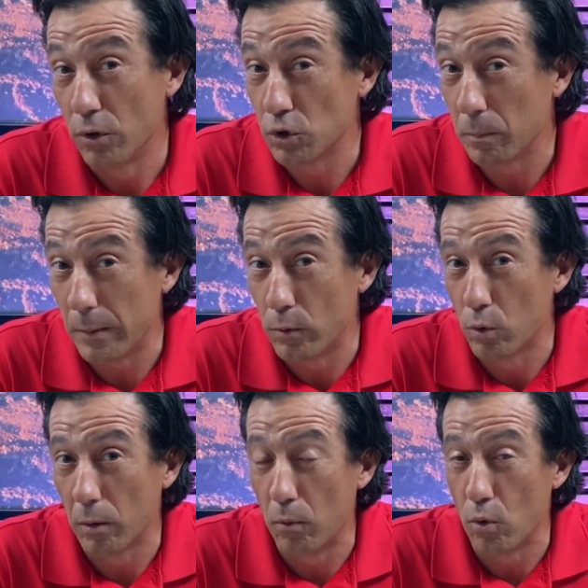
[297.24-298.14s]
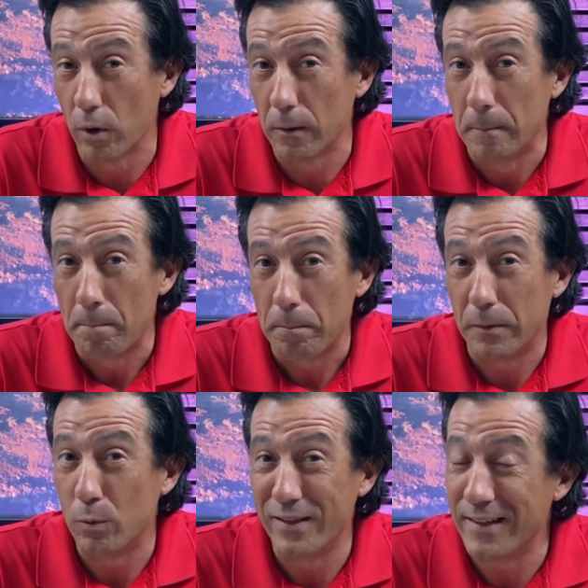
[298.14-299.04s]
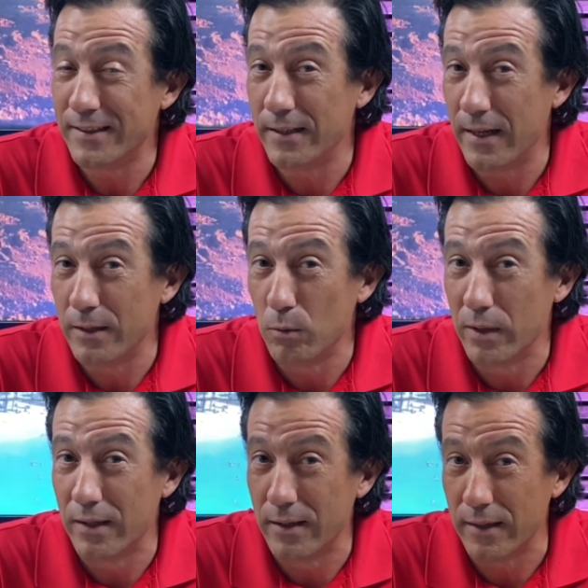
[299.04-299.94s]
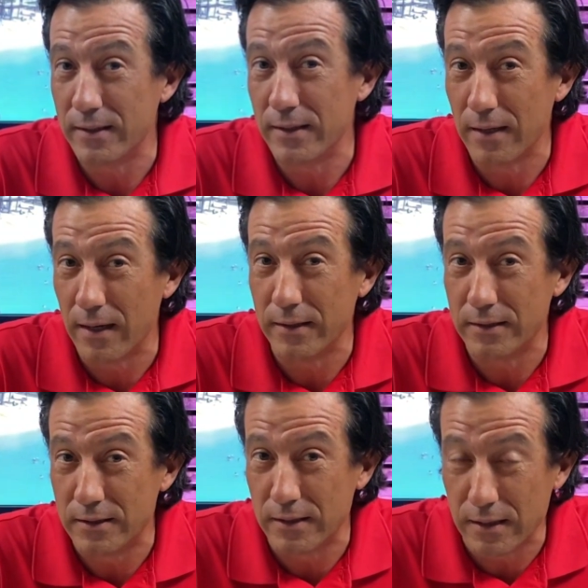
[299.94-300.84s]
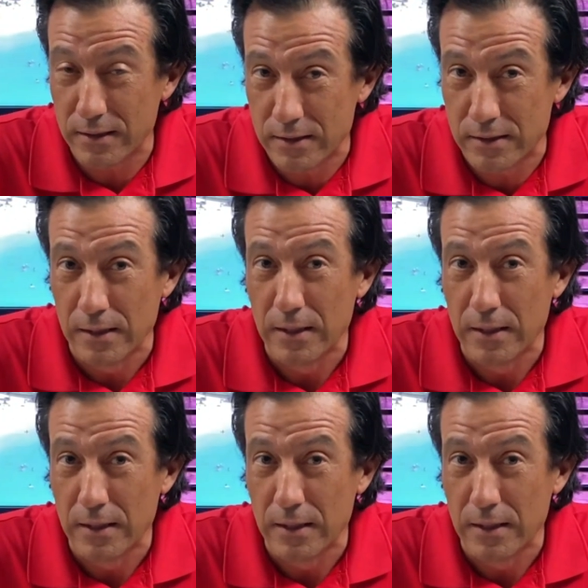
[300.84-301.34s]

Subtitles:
Those are people who were born between 1981 and 1996.